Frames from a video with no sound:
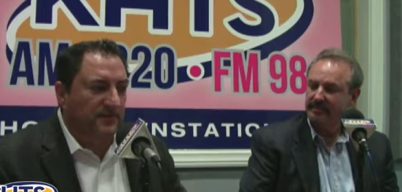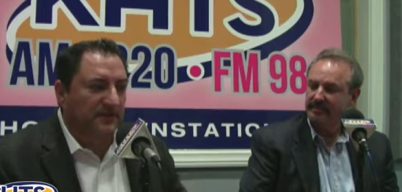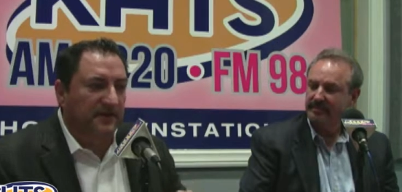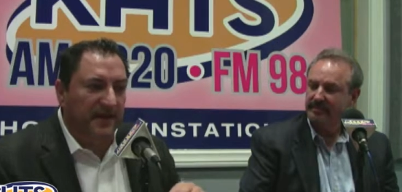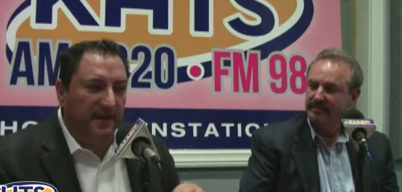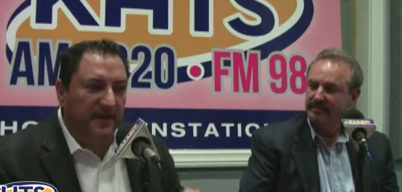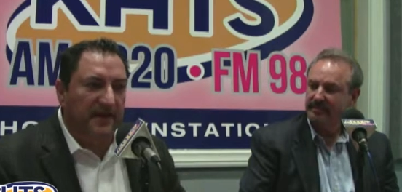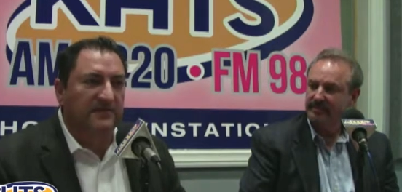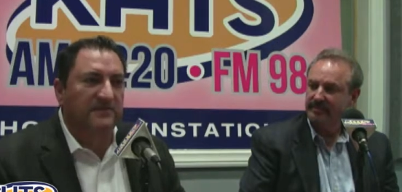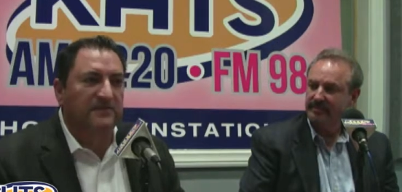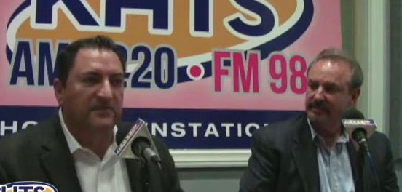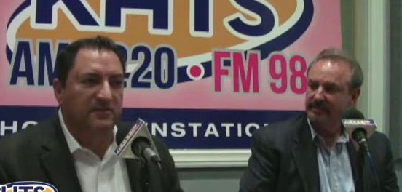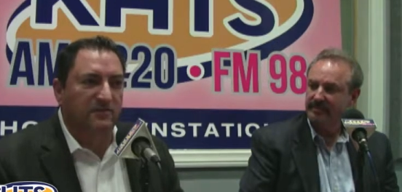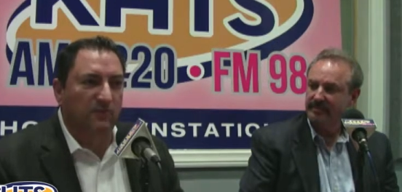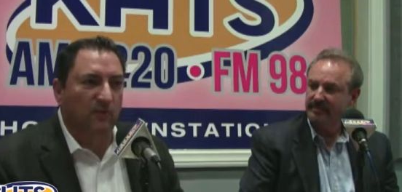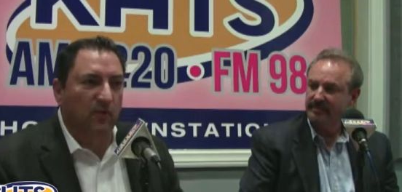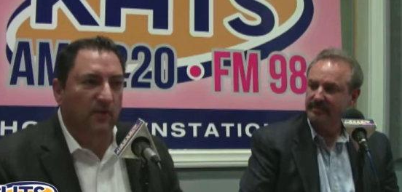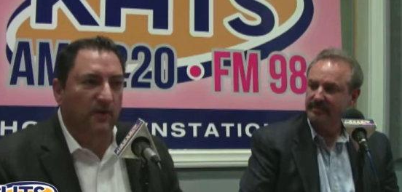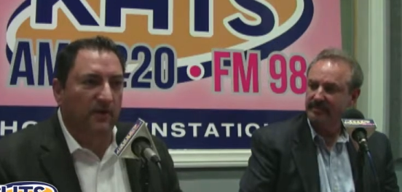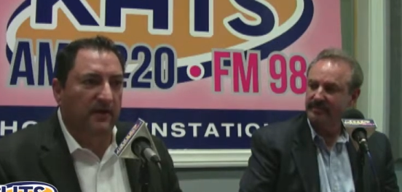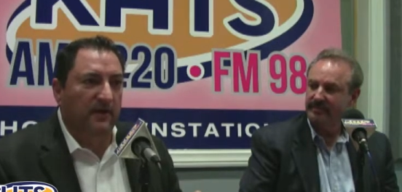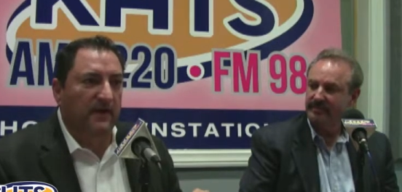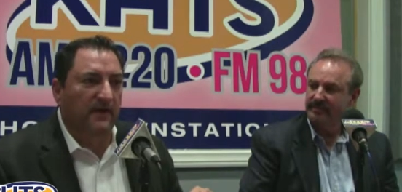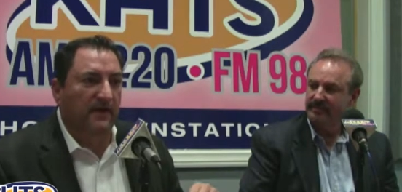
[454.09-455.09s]
Speaker 1: cases
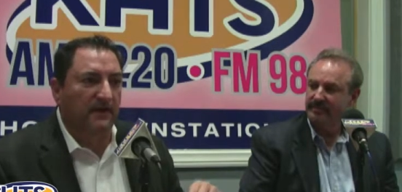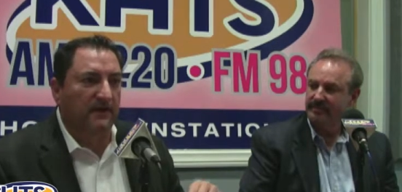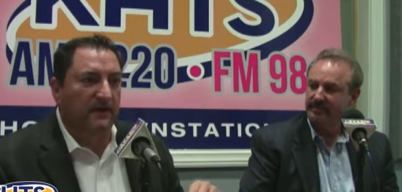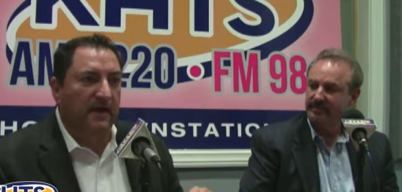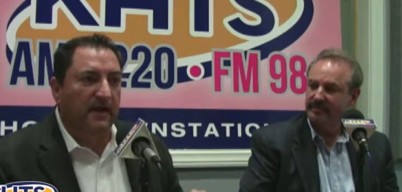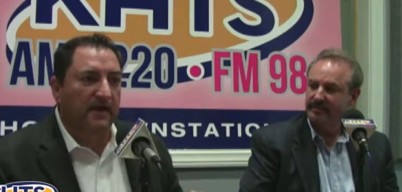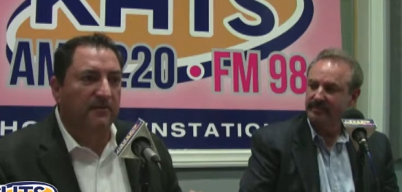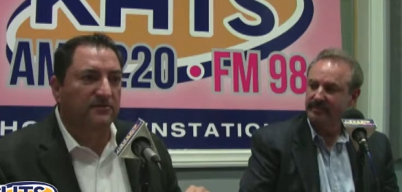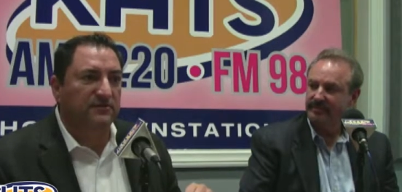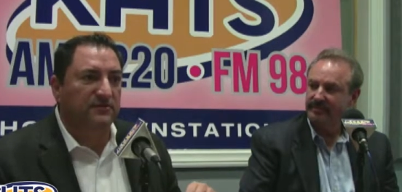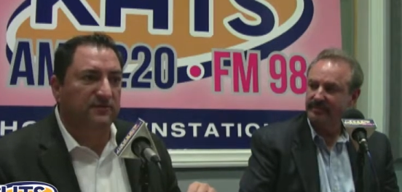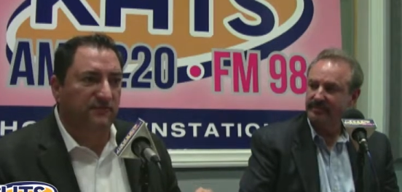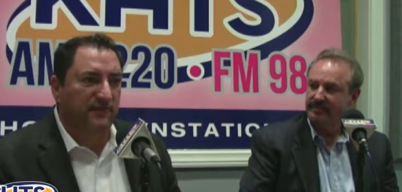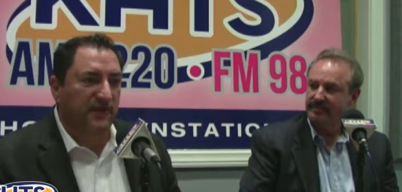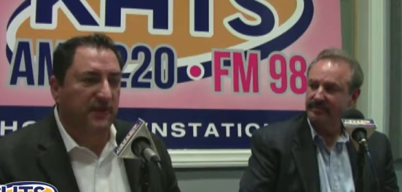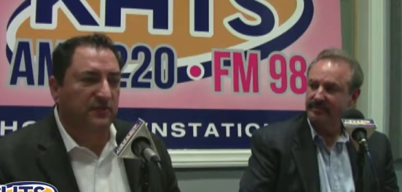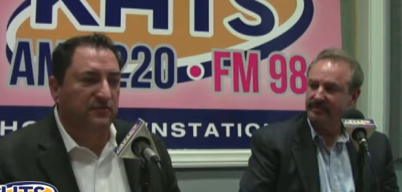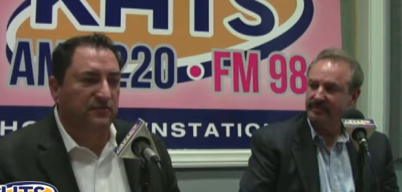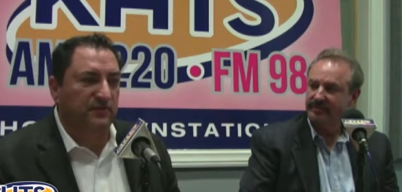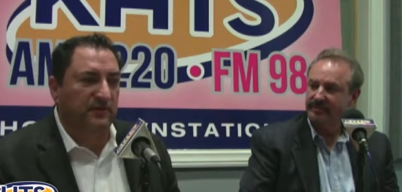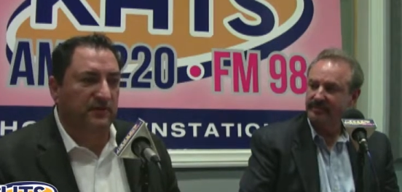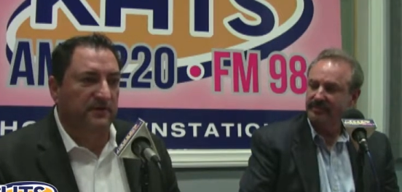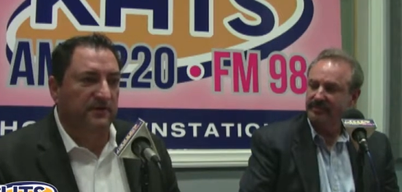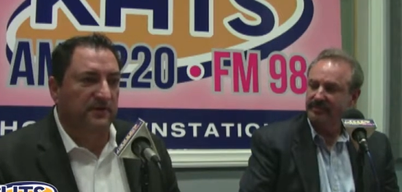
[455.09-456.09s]
where it allows a
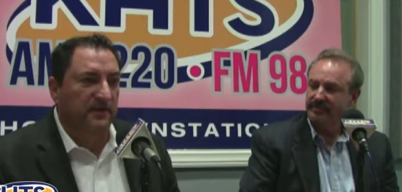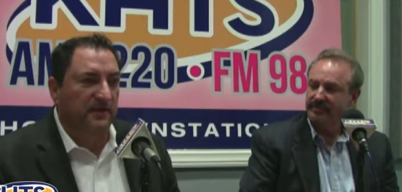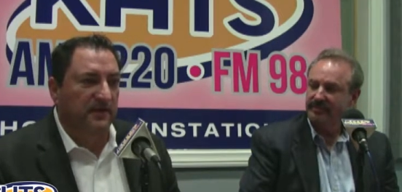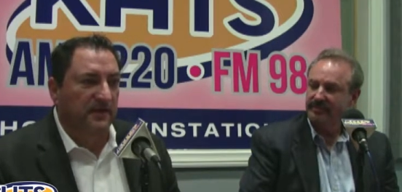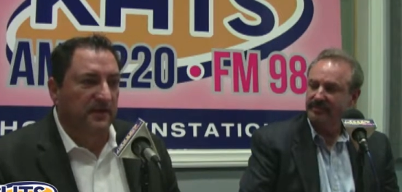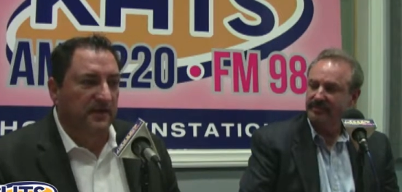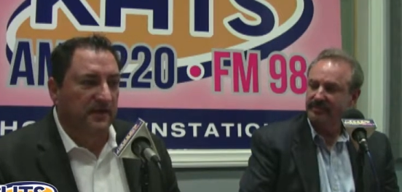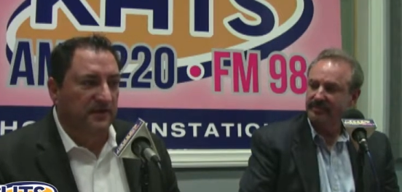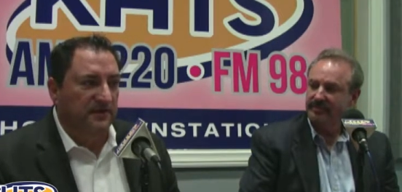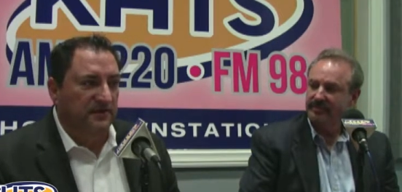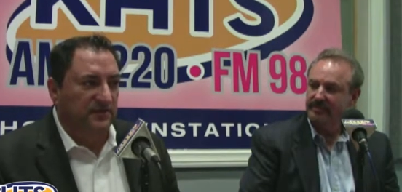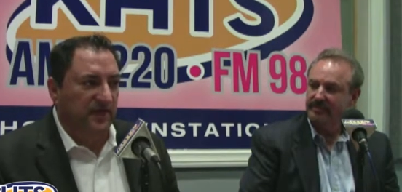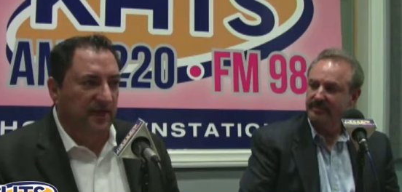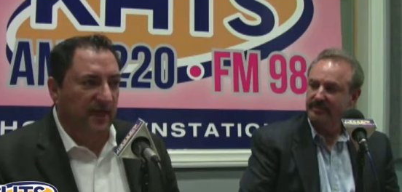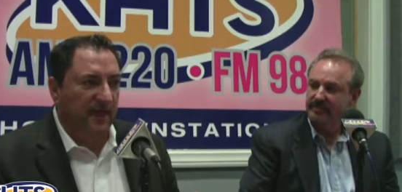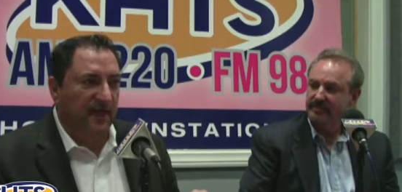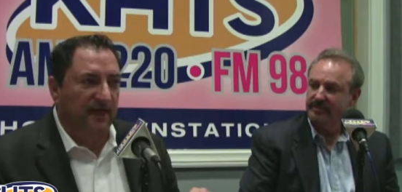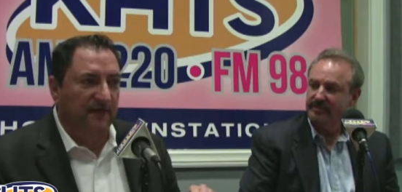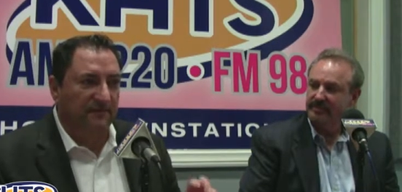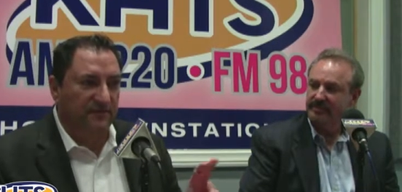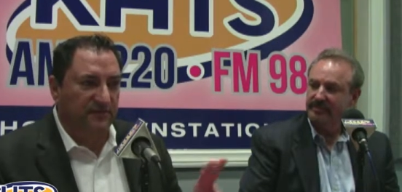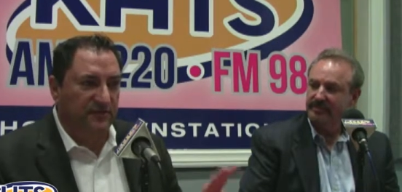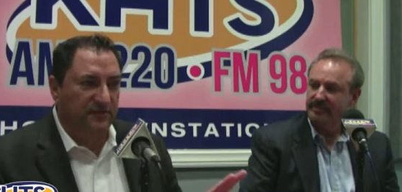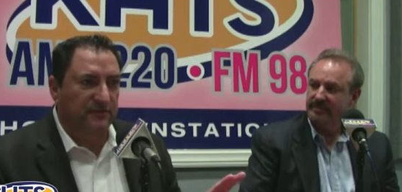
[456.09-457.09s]
veteran to
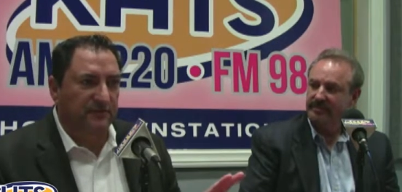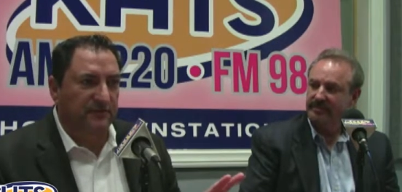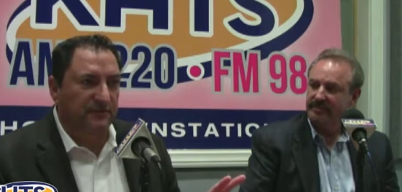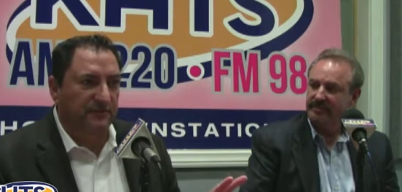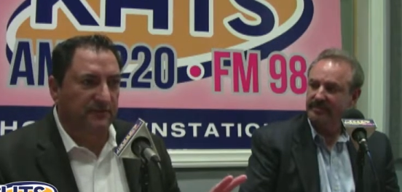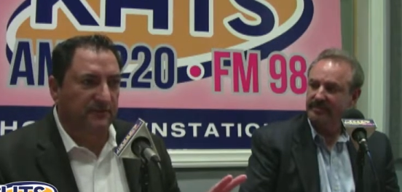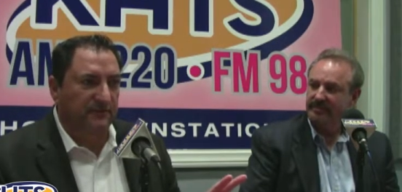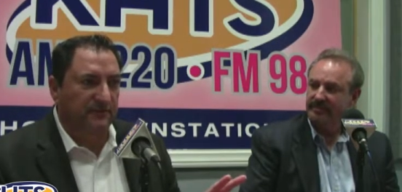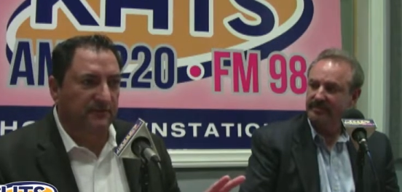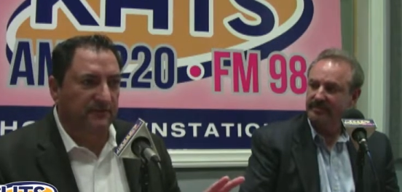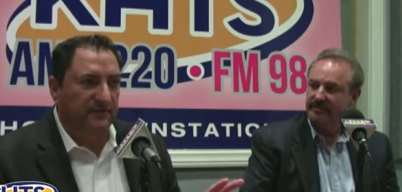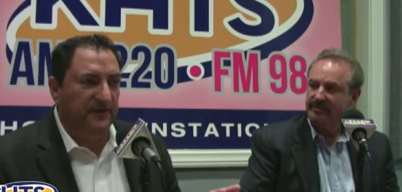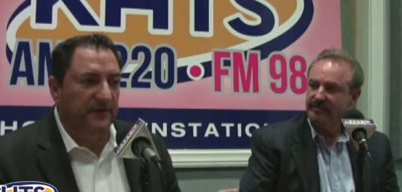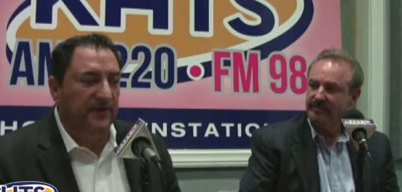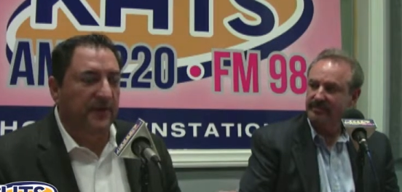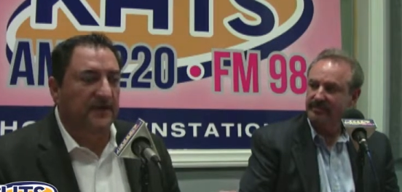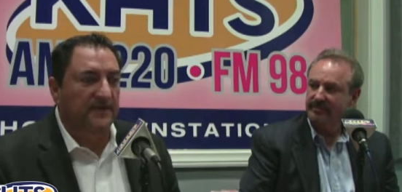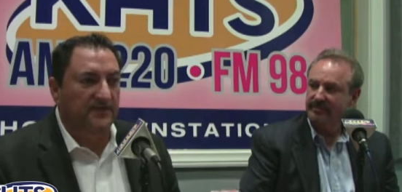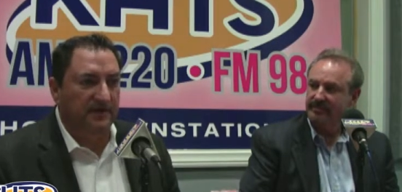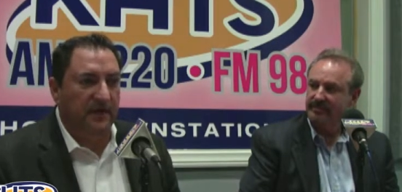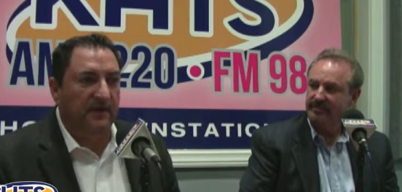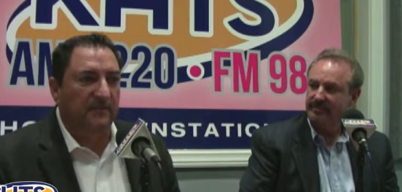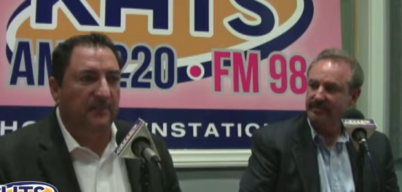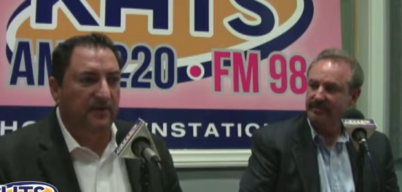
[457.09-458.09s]
have two VA
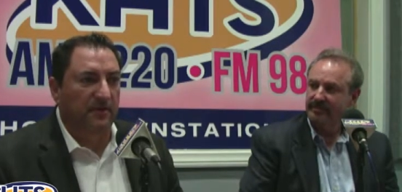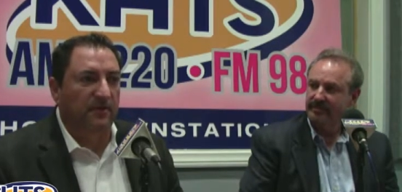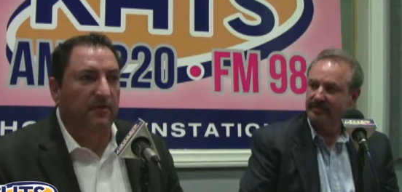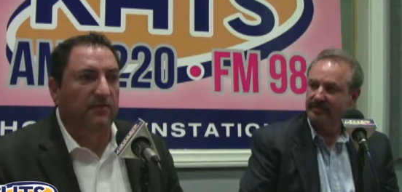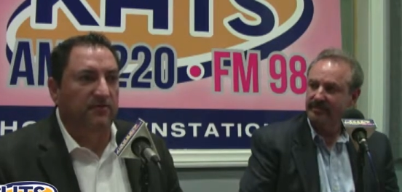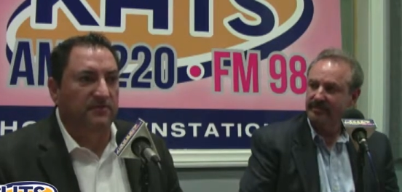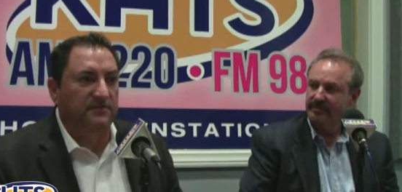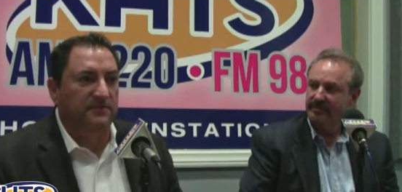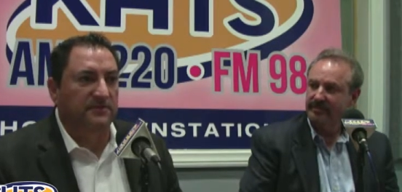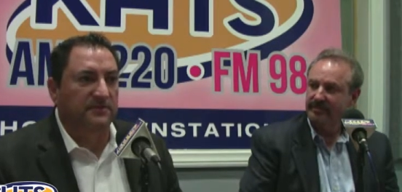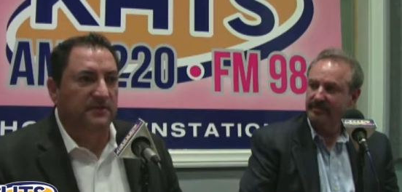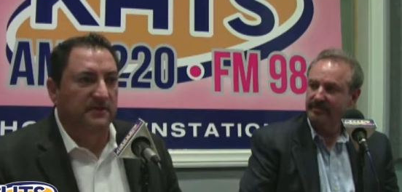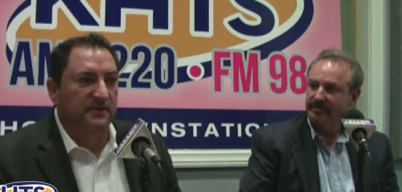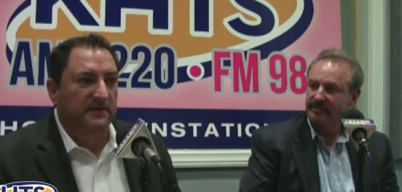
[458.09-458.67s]
type loans.